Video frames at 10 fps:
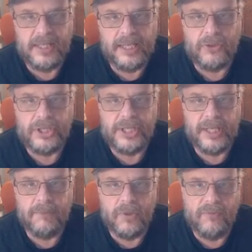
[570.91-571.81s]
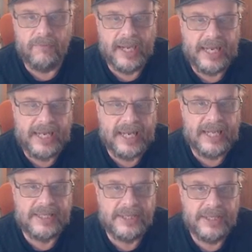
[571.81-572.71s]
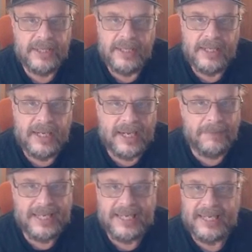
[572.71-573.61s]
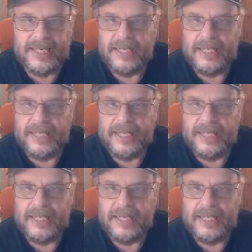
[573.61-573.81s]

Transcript: An interesting move by Getz. I mean,